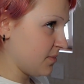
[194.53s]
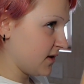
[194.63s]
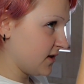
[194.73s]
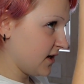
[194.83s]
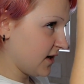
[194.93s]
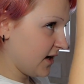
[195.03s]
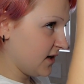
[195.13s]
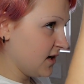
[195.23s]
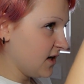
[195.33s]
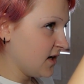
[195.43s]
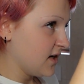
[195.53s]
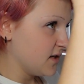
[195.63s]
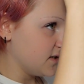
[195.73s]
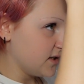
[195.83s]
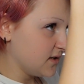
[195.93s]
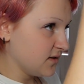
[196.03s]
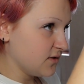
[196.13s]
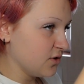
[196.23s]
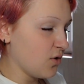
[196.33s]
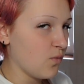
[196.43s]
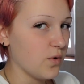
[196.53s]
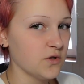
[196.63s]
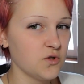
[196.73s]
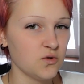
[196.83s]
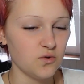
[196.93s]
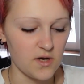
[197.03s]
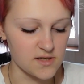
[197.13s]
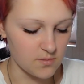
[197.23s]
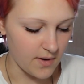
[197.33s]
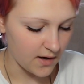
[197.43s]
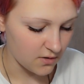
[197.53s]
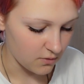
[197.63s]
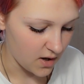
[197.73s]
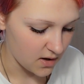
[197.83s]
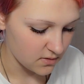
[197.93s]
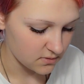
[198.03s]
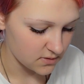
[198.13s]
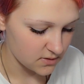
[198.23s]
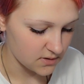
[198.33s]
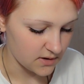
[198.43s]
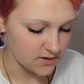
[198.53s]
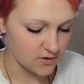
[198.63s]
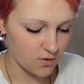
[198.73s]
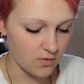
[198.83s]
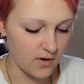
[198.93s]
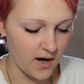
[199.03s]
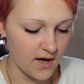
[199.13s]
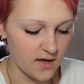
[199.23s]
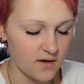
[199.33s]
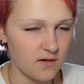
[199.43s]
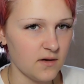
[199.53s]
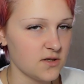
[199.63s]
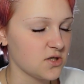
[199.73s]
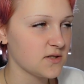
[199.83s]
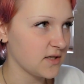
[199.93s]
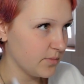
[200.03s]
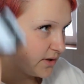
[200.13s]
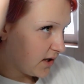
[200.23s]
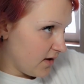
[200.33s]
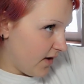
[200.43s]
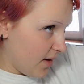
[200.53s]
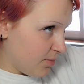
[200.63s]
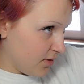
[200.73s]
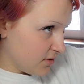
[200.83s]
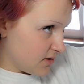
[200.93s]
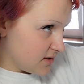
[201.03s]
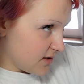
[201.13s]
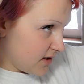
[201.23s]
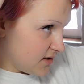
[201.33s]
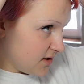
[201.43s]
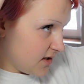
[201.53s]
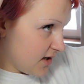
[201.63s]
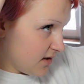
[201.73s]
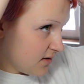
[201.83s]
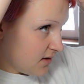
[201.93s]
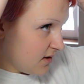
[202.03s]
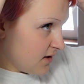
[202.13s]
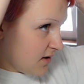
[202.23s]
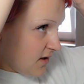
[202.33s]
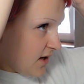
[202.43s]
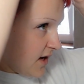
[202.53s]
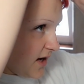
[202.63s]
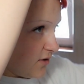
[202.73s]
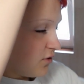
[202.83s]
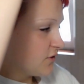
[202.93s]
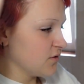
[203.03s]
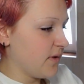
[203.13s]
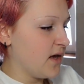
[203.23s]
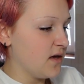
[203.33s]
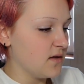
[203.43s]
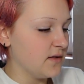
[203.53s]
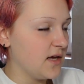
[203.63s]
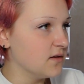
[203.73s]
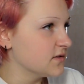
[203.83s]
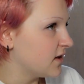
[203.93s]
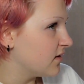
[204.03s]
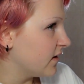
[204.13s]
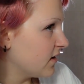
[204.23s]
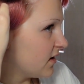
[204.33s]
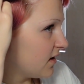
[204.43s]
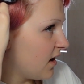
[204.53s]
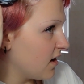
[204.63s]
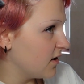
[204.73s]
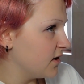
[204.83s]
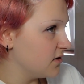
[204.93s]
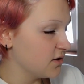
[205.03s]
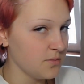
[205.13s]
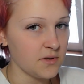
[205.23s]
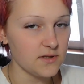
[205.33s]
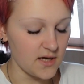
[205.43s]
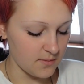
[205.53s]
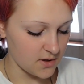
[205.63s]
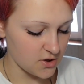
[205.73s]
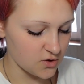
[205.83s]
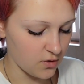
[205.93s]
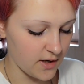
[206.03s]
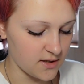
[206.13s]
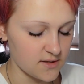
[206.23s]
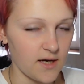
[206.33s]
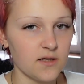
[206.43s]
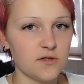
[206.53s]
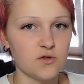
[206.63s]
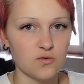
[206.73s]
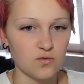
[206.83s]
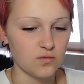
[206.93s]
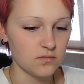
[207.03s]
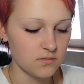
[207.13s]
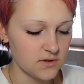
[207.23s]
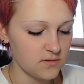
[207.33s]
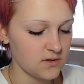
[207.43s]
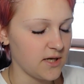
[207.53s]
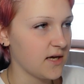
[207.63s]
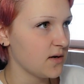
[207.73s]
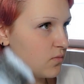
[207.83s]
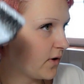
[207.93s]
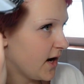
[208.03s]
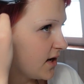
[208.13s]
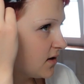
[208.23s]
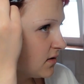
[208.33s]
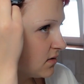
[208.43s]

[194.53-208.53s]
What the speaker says: but then I didn't know what to do as a background, so I simply gave up on this idea. And also my nails are a little bit damaged, so I decided to take a break.